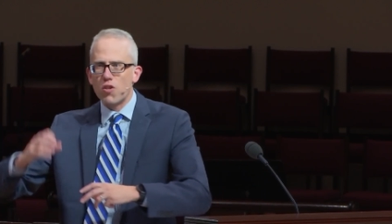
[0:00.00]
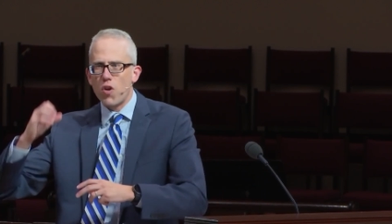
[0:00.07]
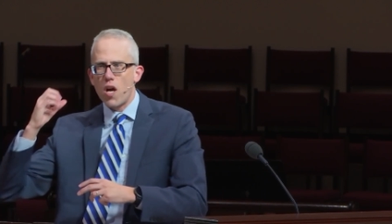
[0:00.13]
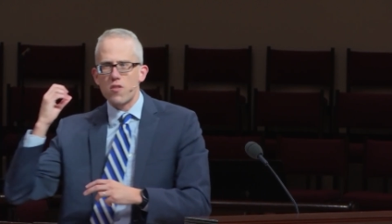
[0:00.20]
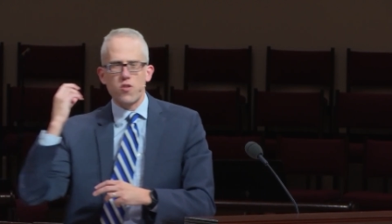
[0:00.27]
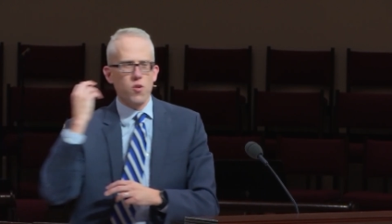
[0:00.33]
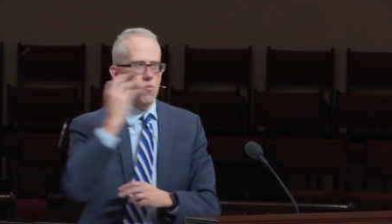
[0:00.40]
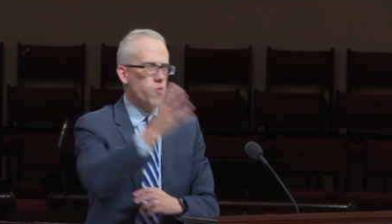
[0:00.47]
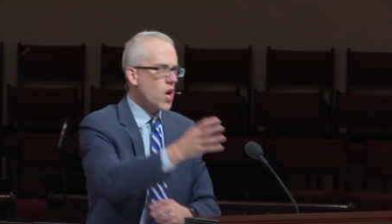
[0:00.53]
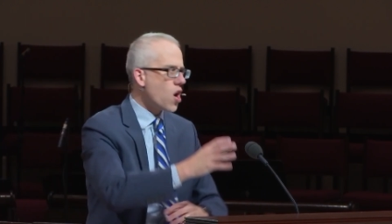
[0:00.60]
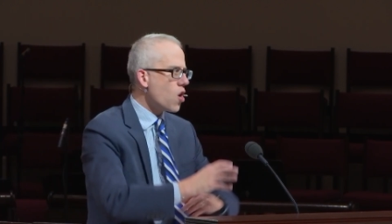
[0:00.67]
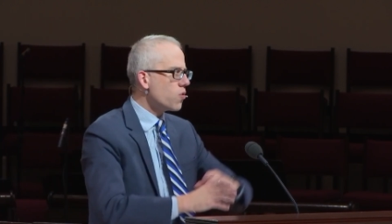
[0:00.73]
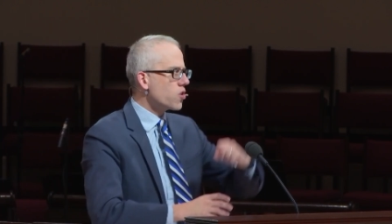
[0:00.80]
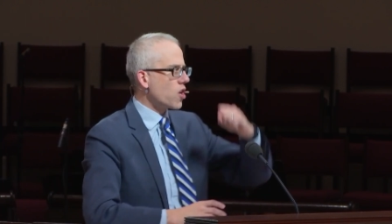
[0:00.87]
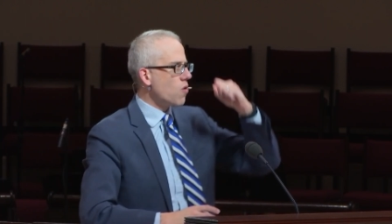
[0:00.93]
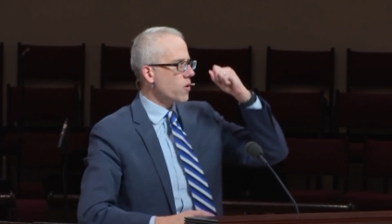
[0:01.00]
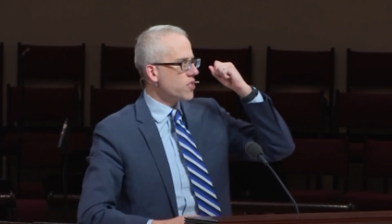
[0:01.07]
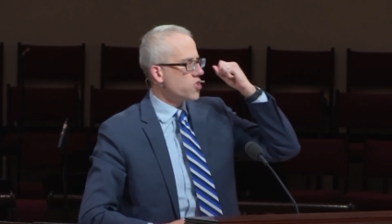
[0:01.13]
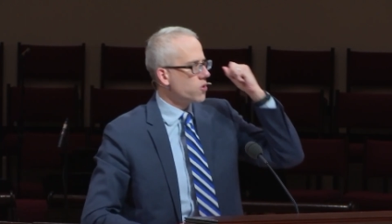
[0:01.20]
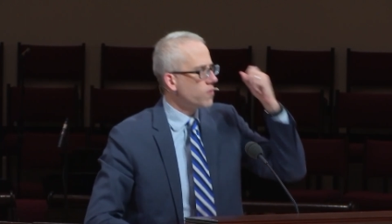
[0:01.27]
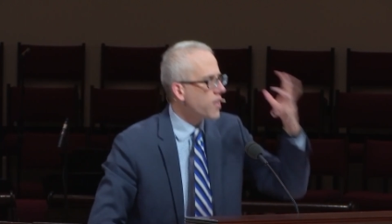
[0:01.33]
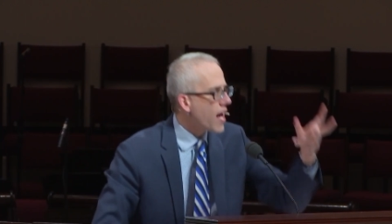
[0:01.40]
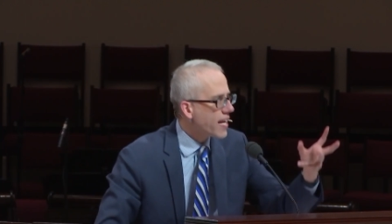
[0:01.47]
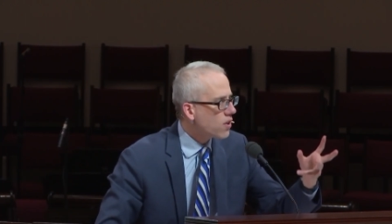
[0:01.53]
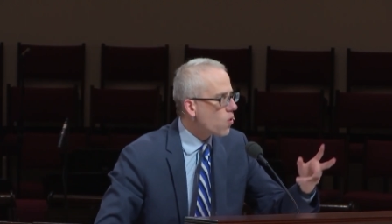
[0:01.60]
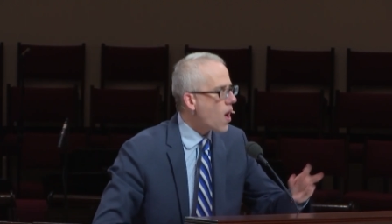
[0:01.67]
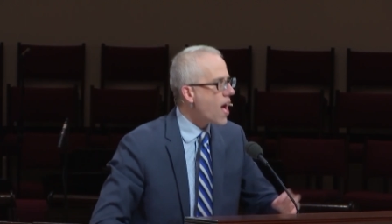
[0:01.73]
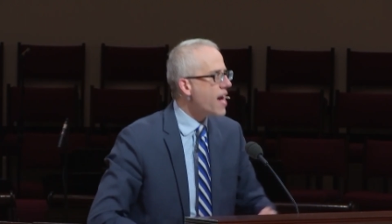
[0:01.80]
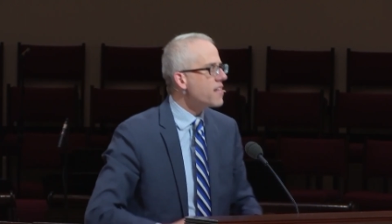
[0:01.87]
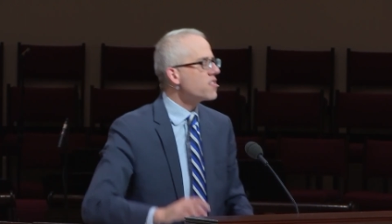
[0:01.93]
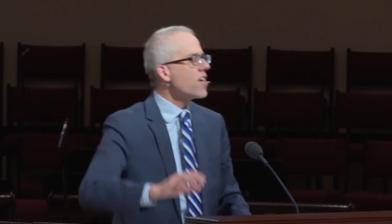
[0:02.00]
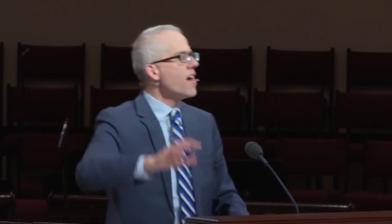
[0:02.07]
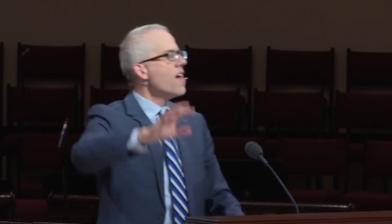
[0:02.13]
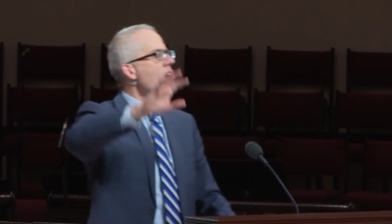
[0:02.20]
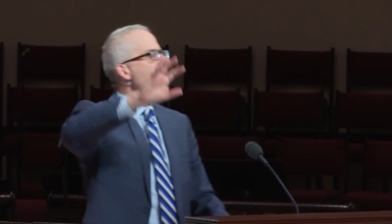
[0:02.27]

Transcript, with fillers: cross the road, go and do likewise.